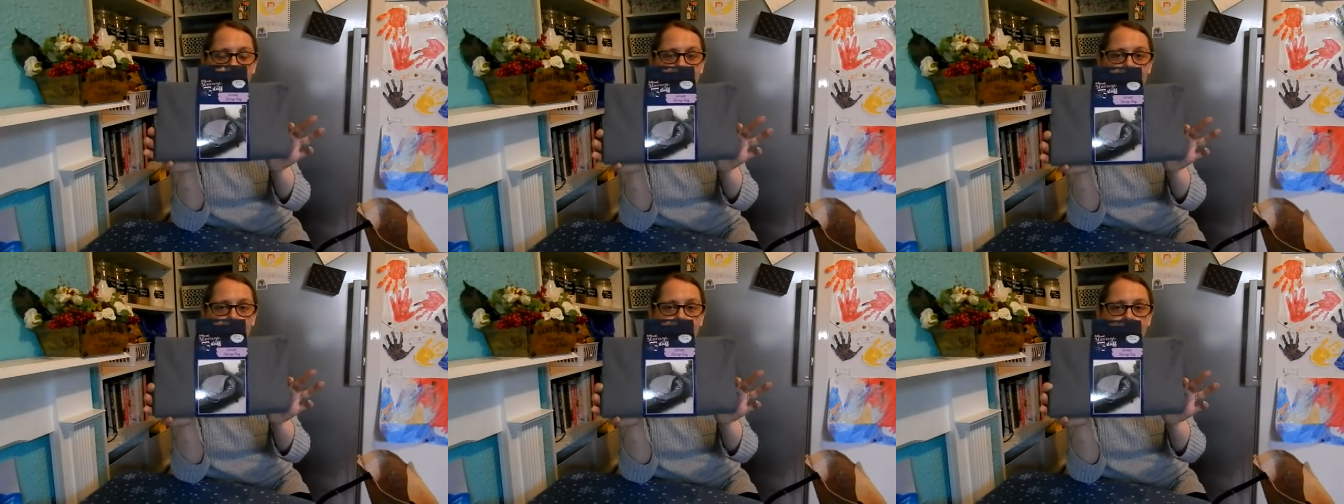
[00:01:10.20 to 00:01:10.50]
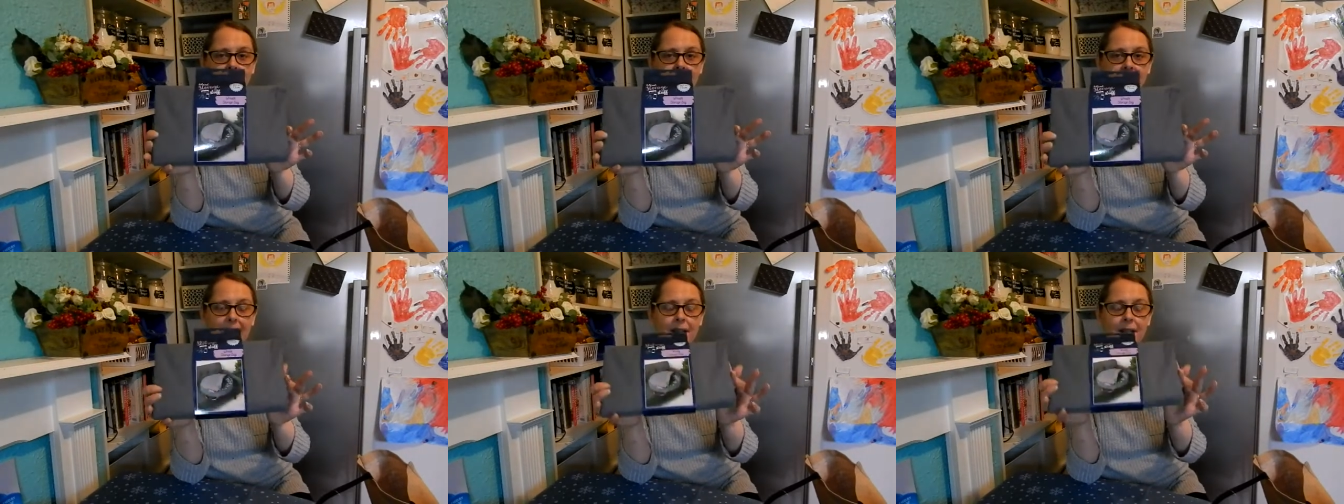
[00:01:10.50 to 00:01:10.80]

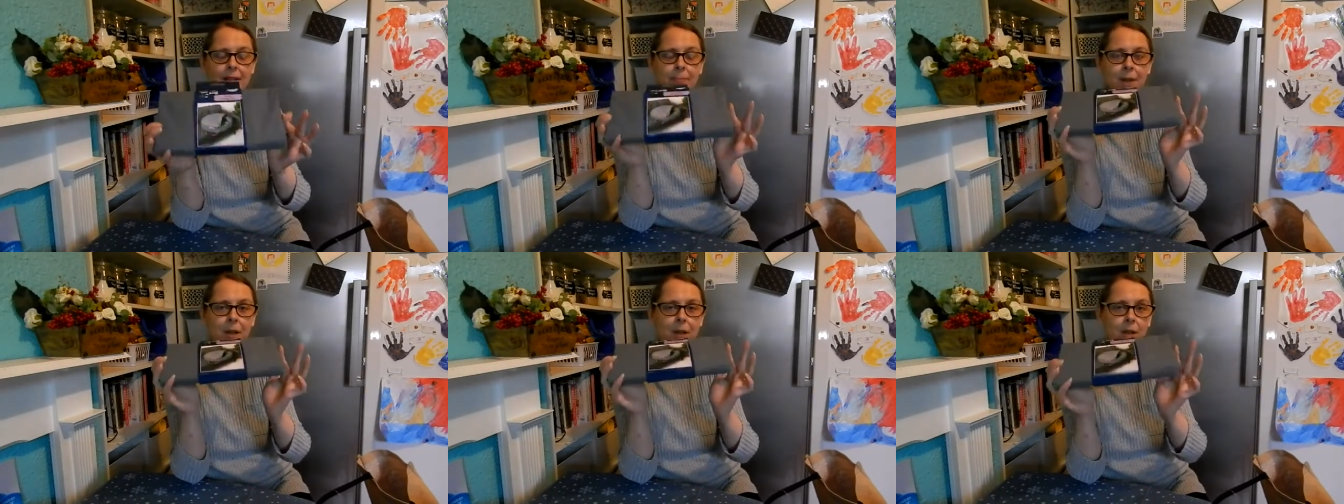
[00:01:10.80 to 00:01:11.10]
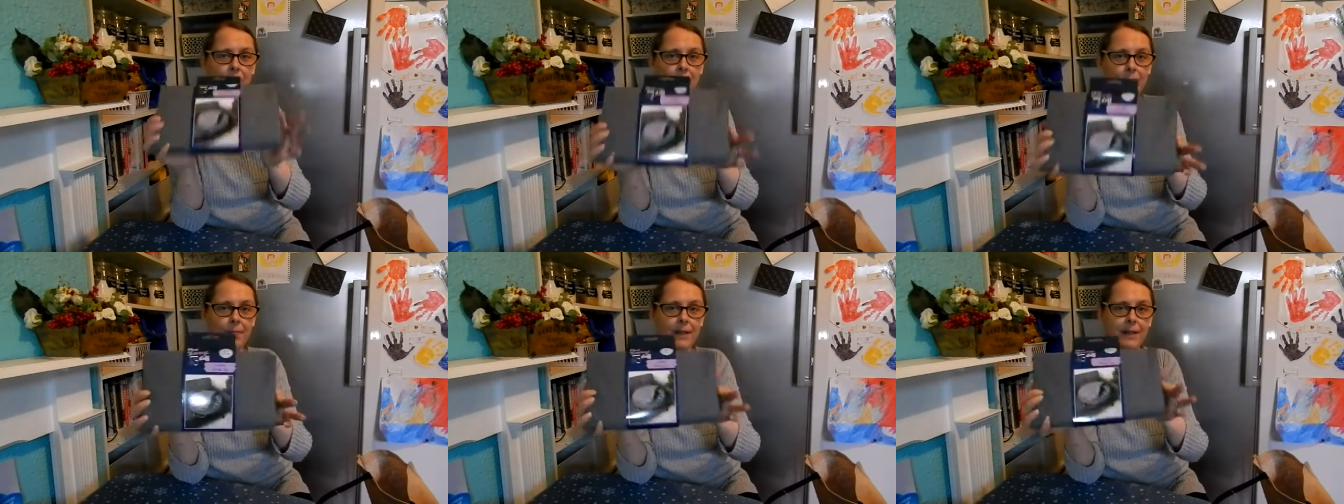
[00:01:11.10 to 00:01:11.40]
bag and I'm
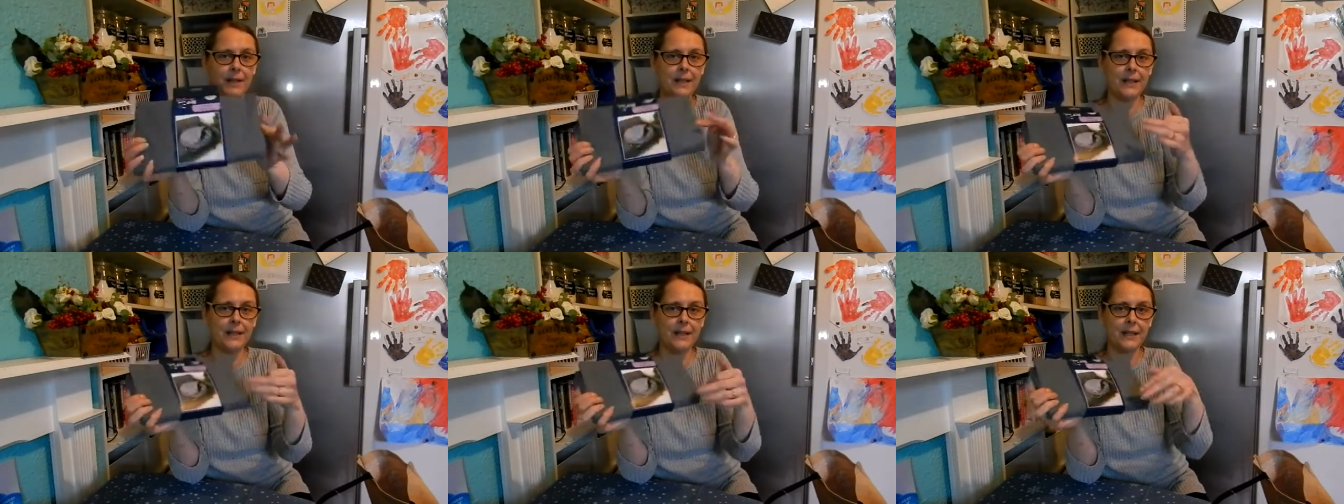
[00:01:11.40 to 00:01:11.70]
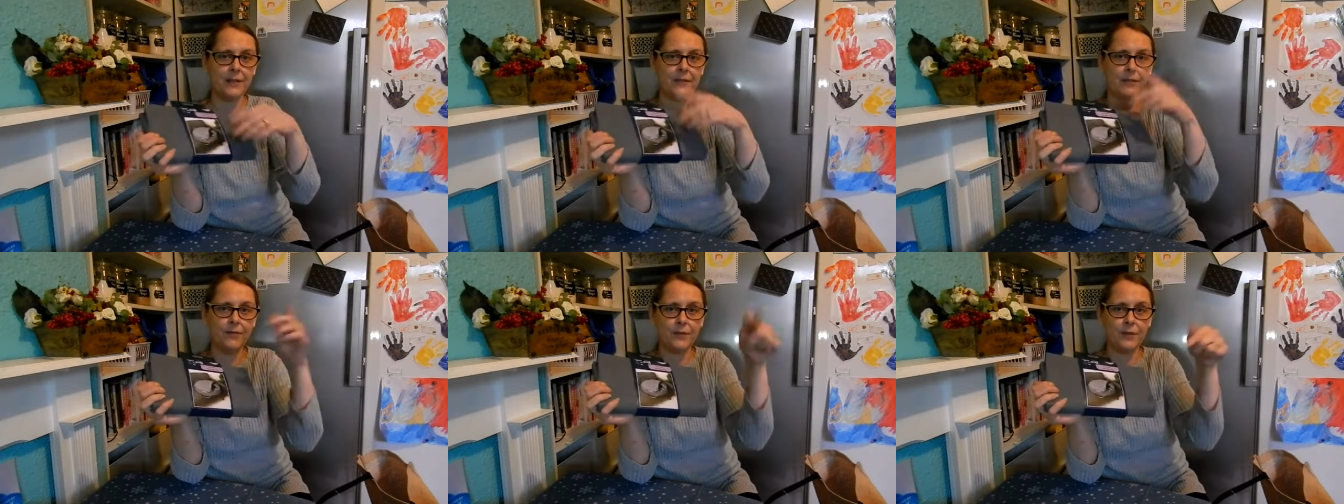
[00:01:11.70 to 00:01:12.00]
hoping that
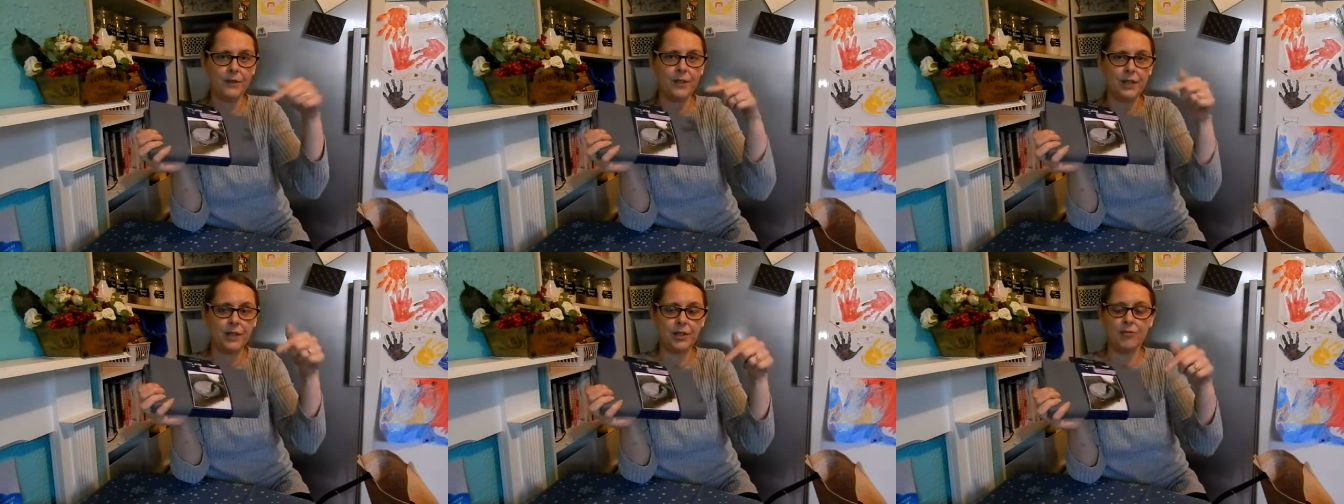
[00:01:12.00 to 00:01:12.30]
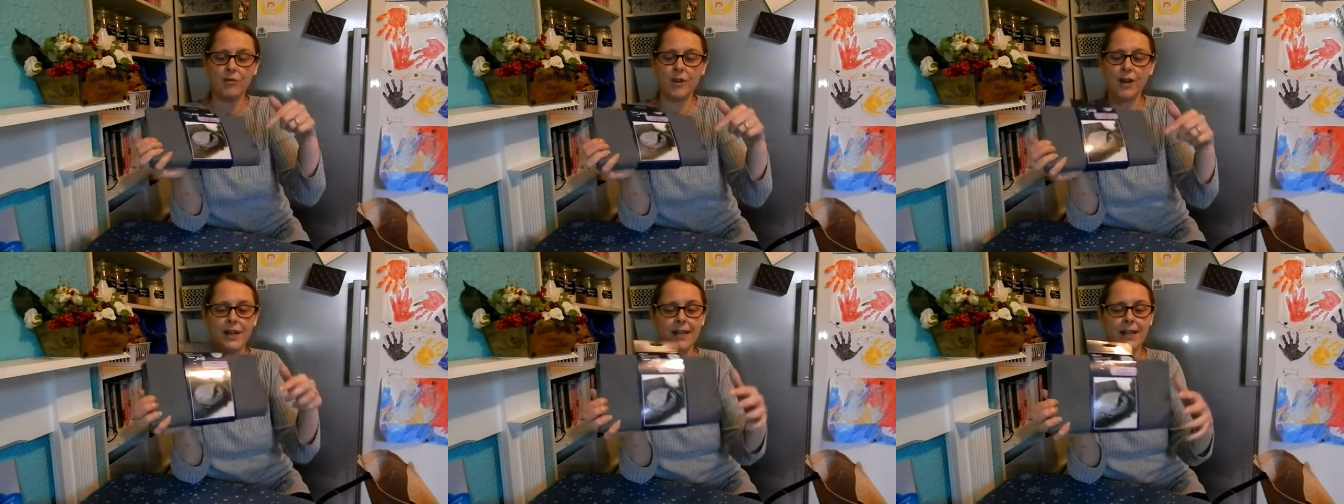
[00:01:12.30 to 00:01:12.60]
the footage
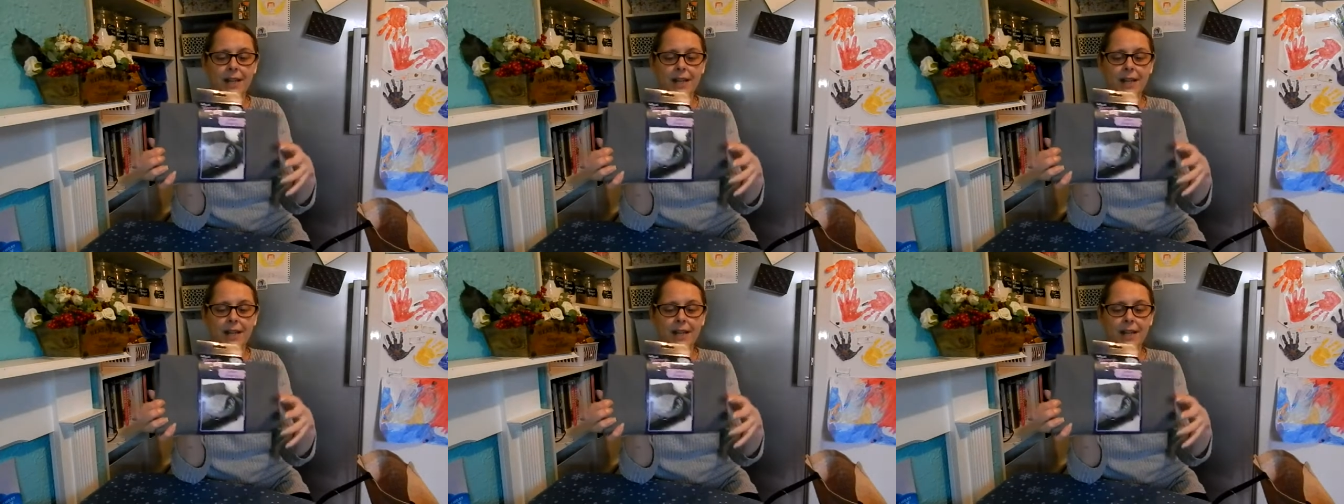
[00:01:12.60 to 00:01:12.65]
right